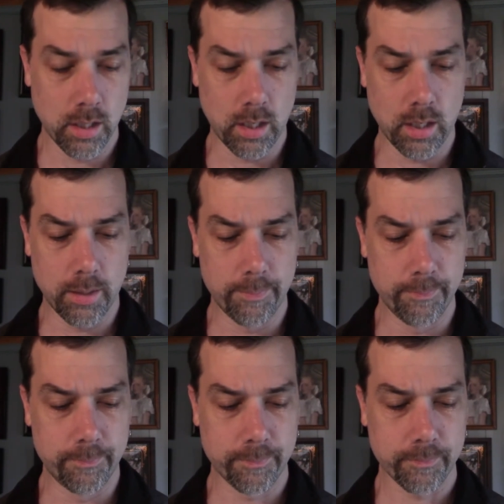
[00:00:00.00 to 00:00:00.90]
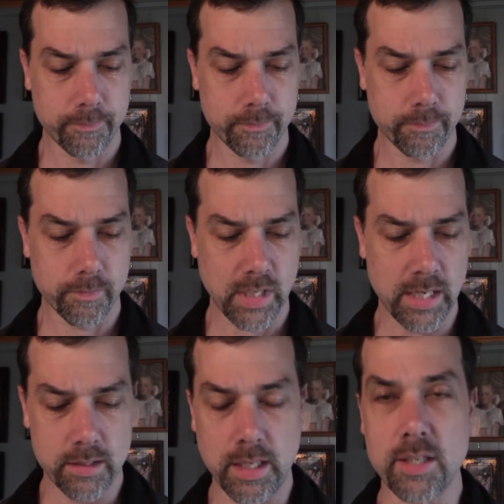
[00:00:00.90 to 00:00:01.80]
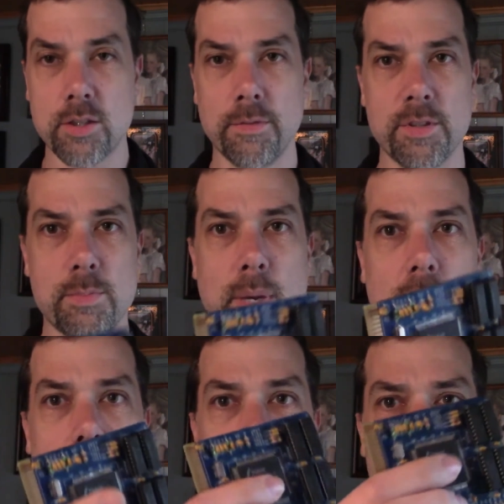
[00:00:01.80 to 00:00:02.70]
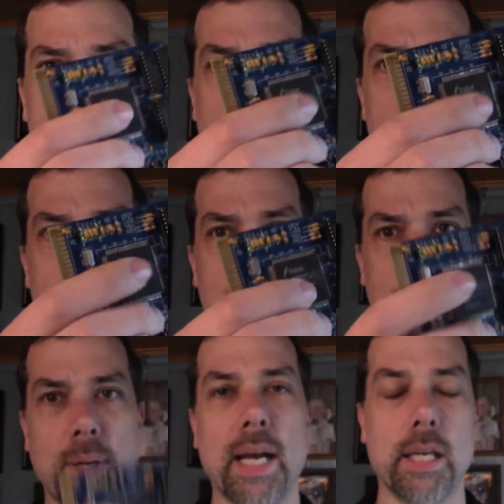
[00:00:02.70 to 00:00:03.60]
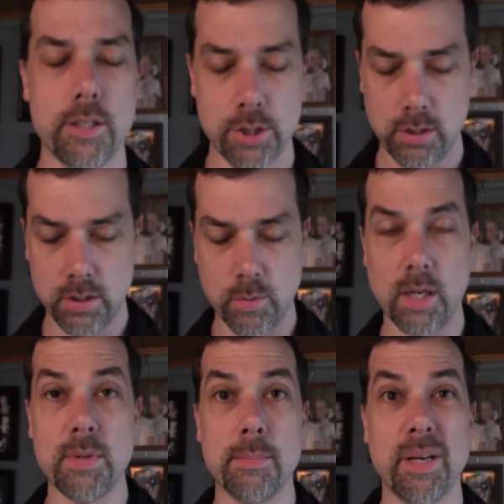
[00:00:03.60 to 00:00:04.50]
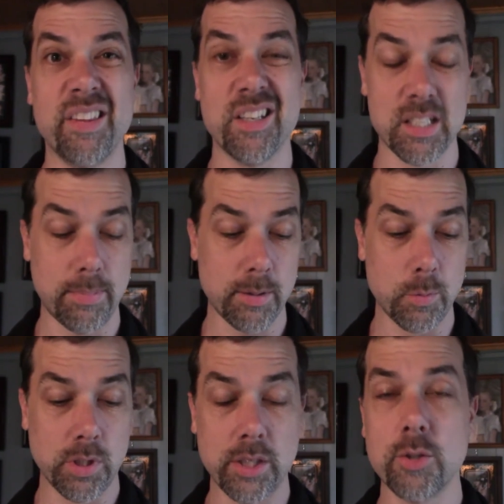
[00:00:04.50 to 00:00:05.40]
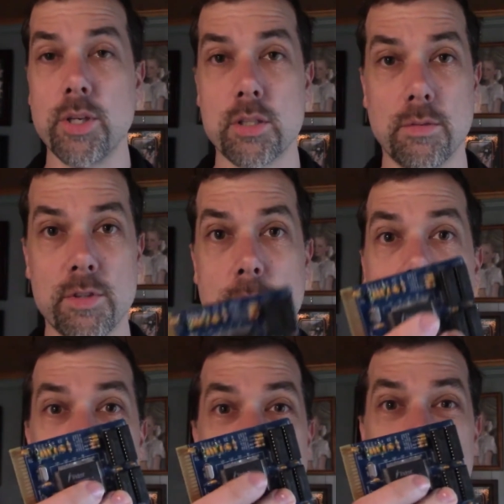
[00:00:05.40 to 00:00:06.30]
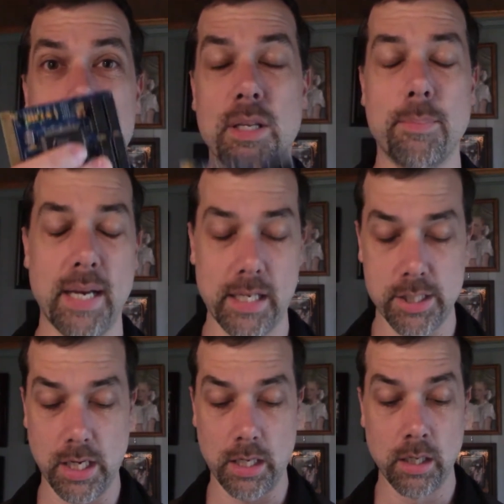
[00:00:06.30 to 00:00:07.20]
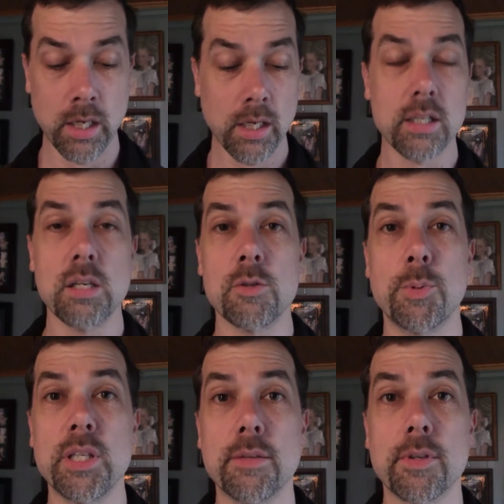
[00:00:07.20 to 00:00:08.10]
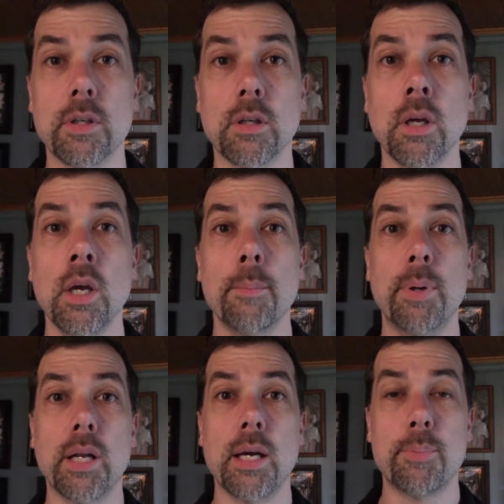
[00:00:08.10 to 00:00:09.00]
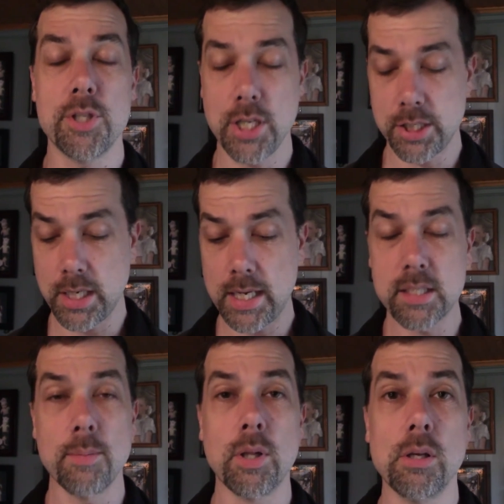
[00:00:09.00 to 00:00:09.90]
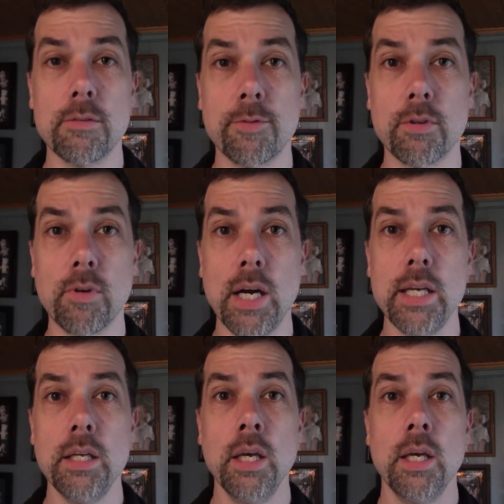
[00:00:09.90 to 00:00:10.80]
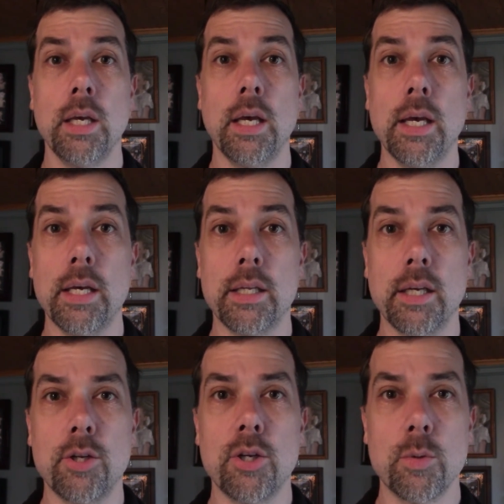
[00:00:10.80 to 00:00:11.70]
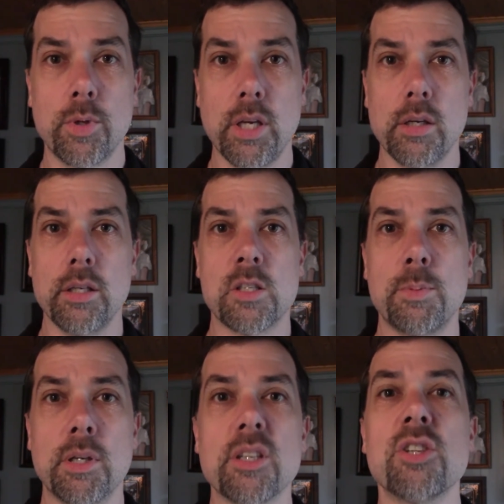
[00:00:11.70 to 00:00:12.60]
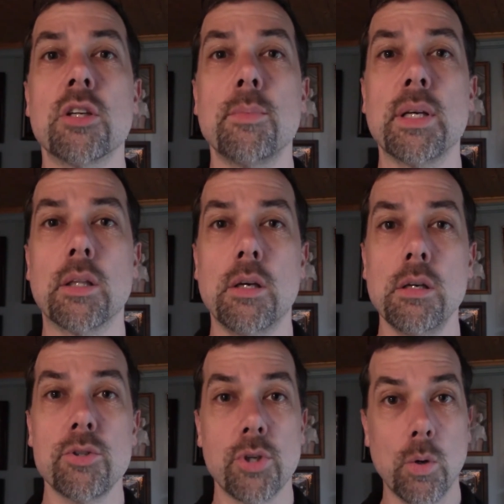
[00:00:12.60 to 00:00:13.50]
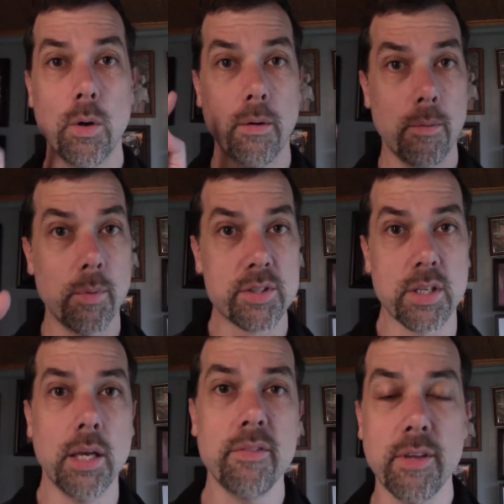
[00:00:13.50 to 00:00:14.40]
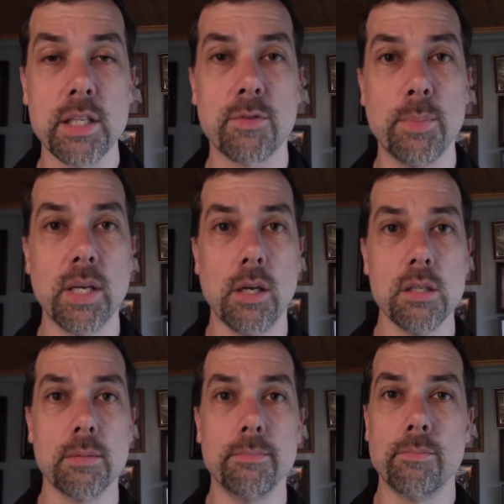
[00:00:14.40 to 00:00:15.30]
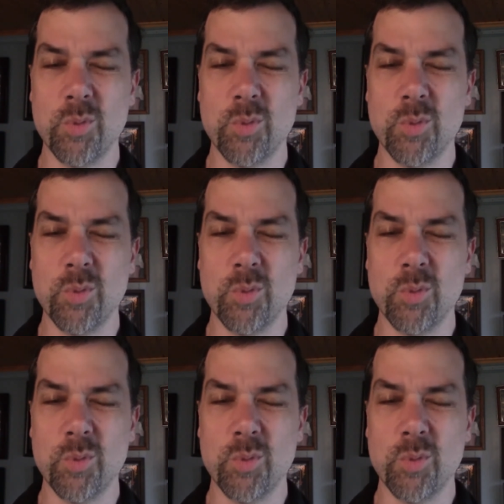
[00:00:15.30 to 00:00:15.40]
Um, a, a, surface mount tiny pin package is what I mean by this. I probably will not do a surface mount tiny pin package again because that was pretty difficult. But I appreciate you guys coming along for the ride and I know you were there in spirit cheering me along. So once again, thanks for being awesome.